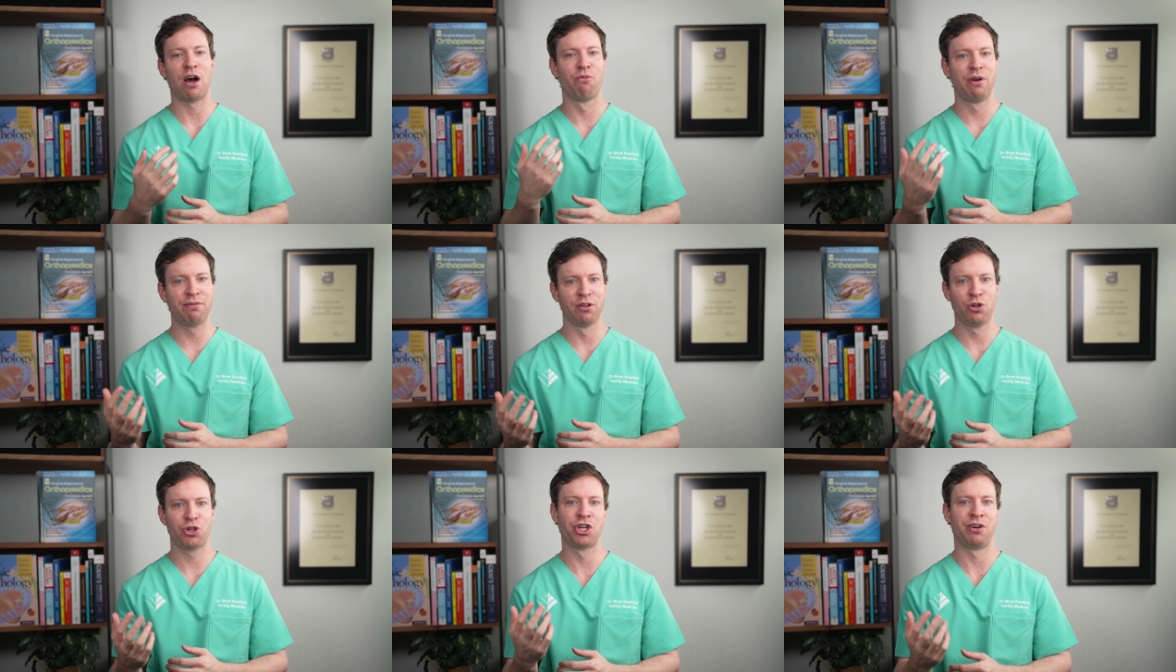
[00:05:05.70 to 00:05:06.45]
how
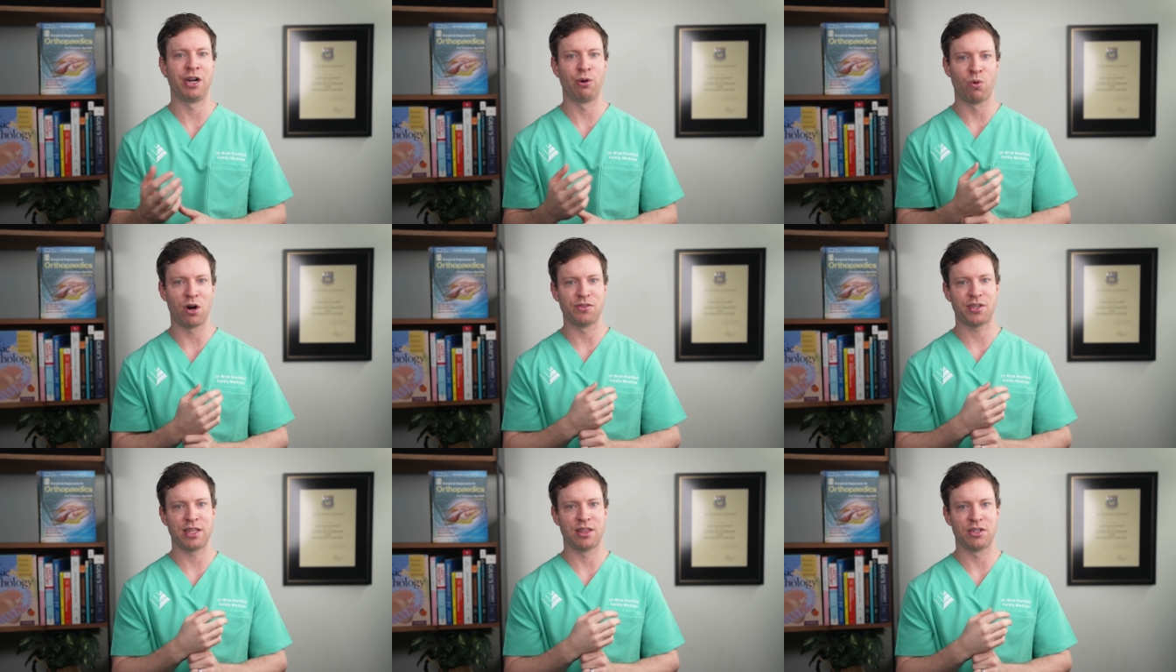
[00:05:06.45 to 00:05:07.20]
revolutionary it
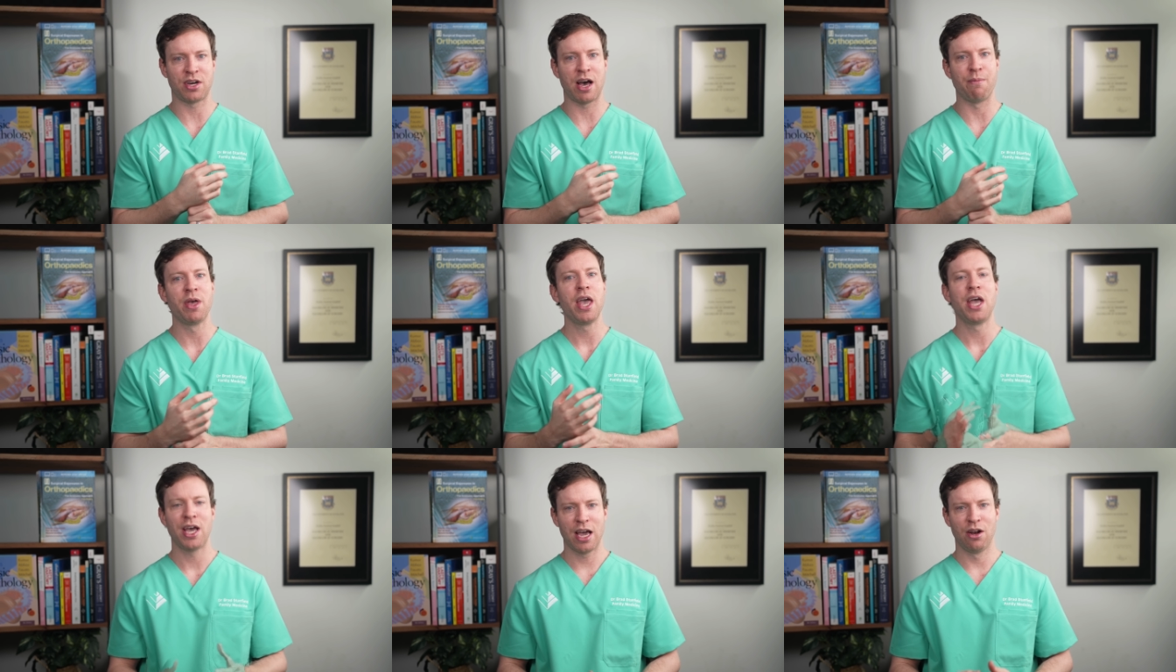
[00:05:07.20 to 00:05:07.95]
was at the time,
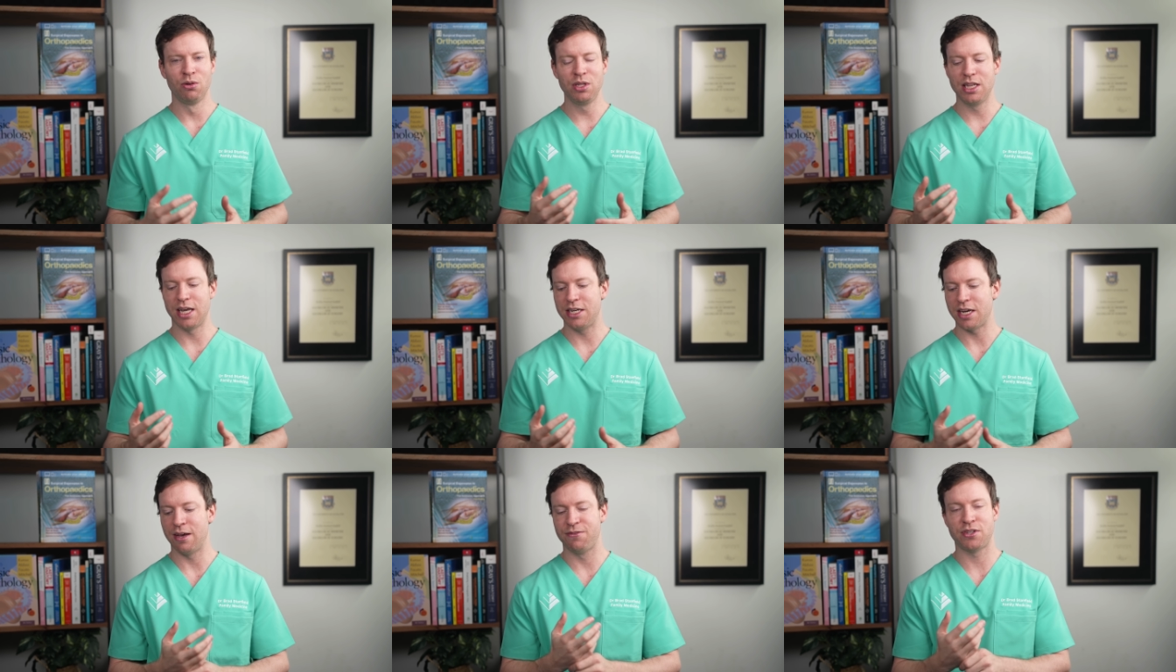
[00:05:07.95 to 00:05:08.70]
and only
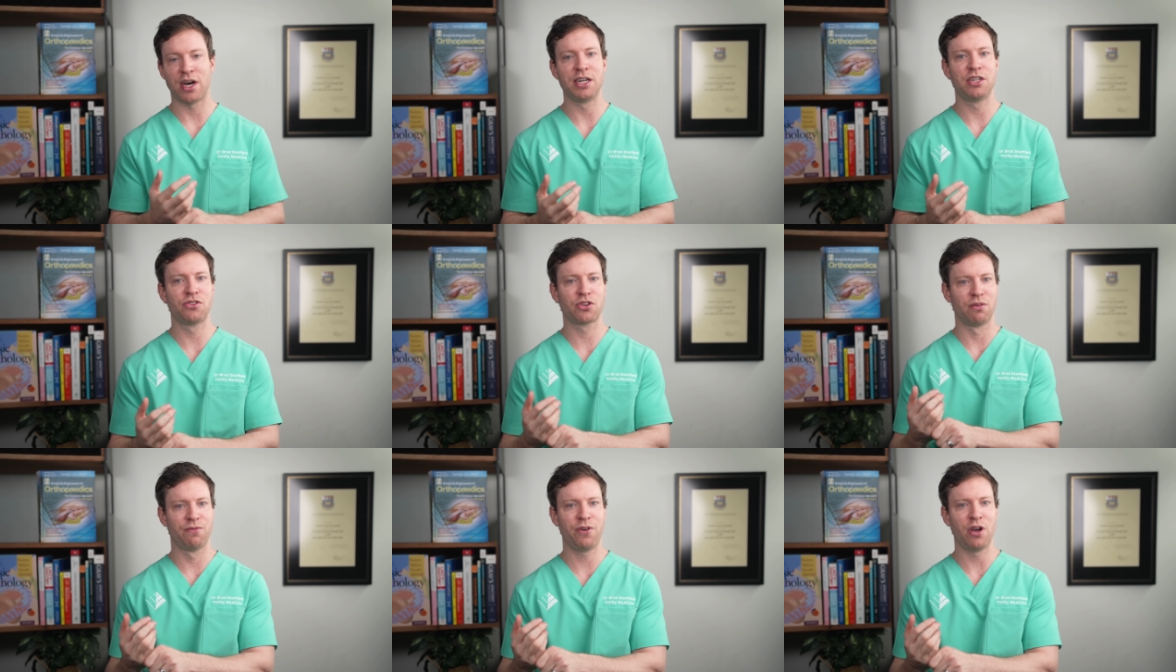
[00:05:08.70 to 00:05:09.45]
later have scientists
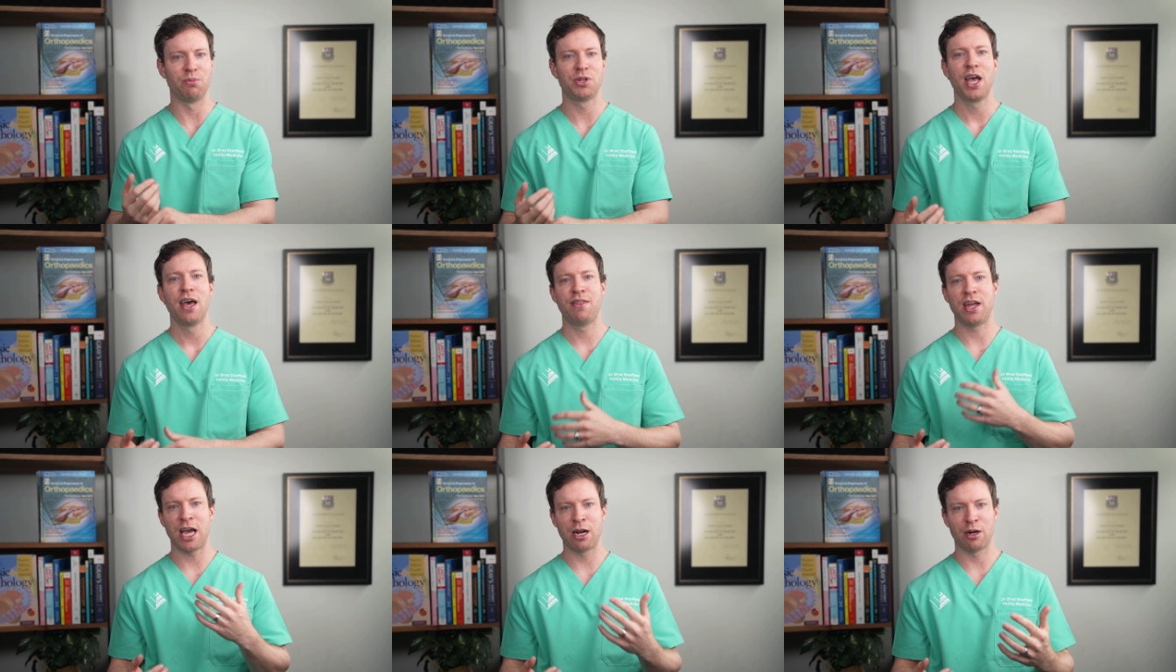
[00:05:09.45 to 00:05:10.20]
confirmed
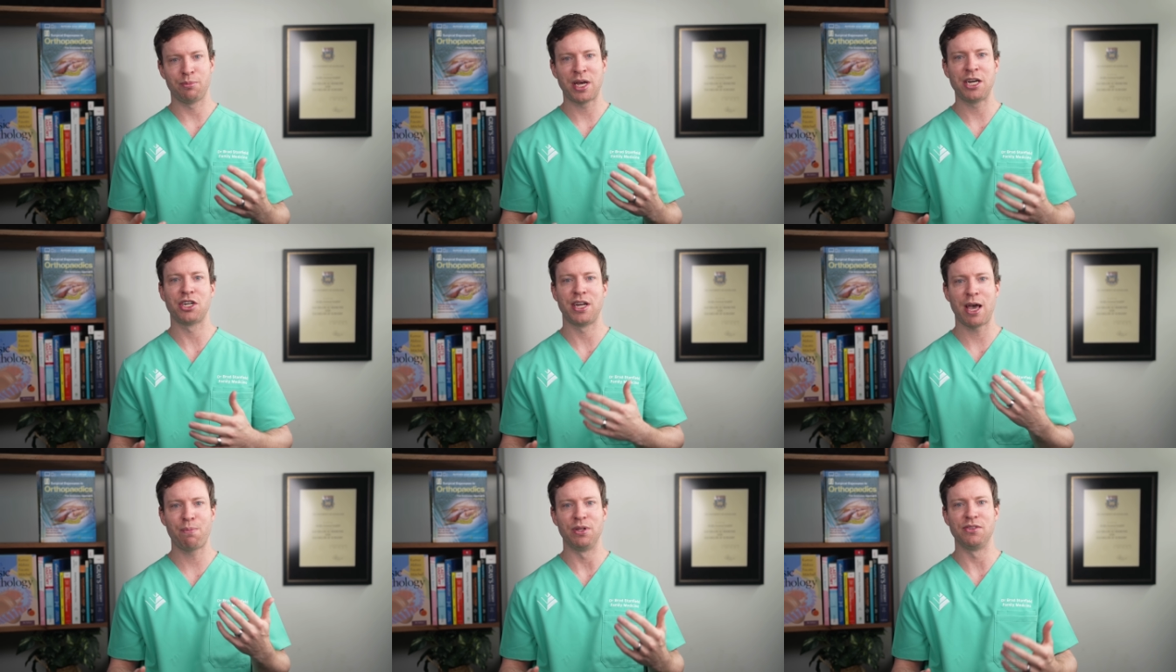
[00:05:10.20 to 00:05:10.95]
that adaptation
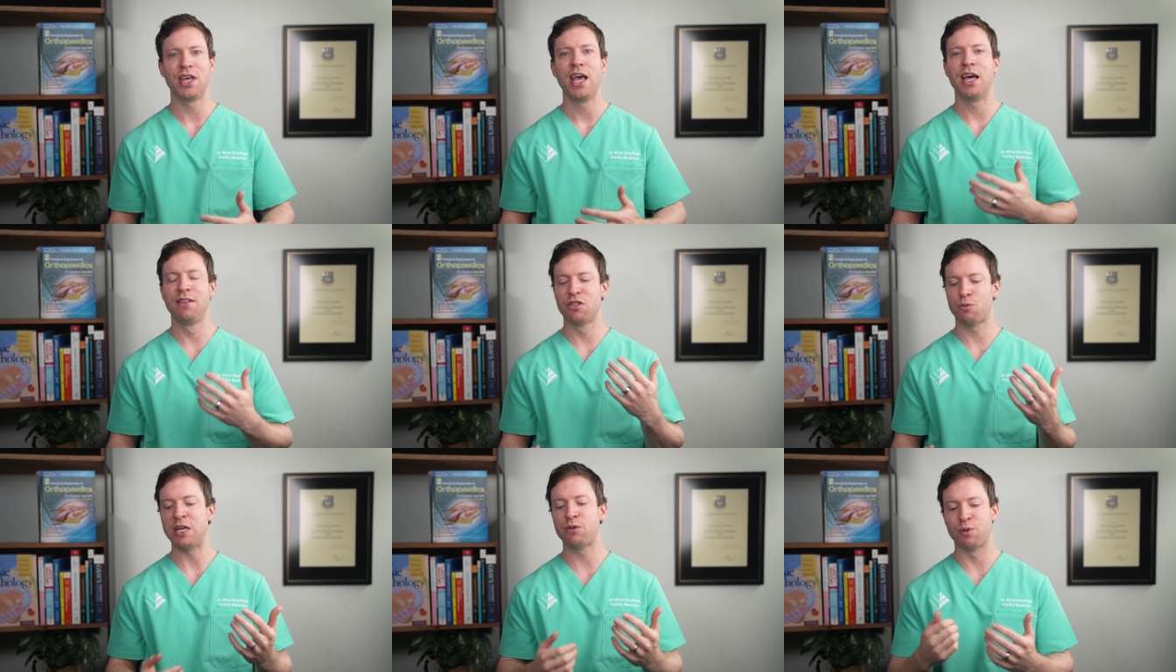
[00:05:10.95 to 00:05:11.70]
happens in the
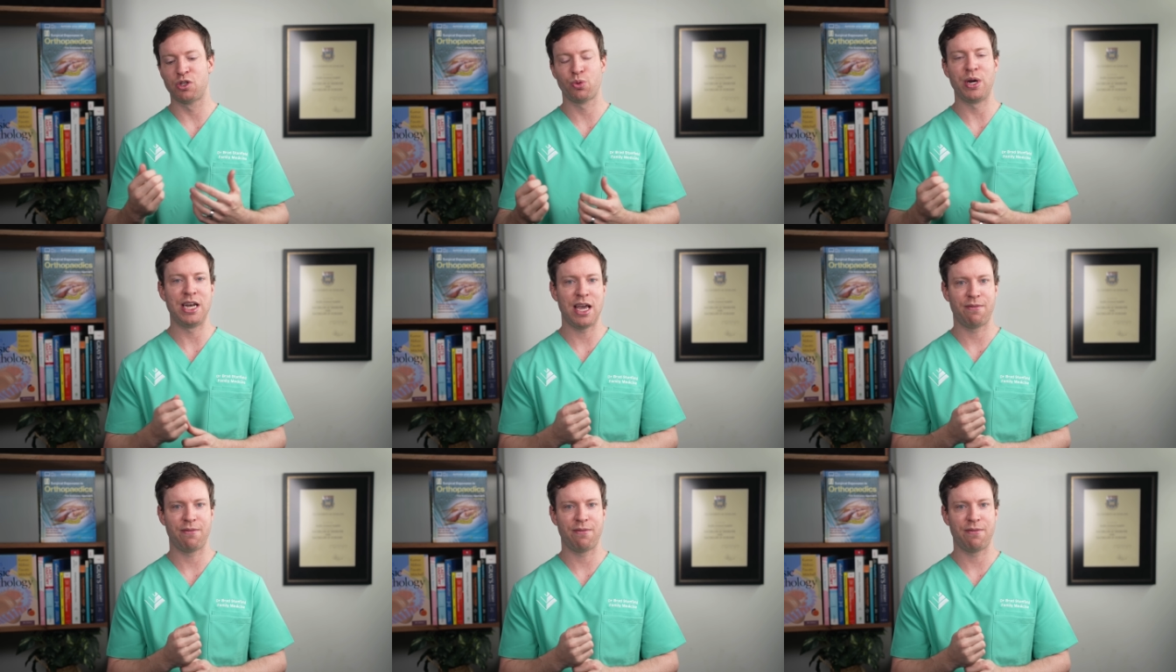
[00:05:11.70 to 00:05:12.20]
space between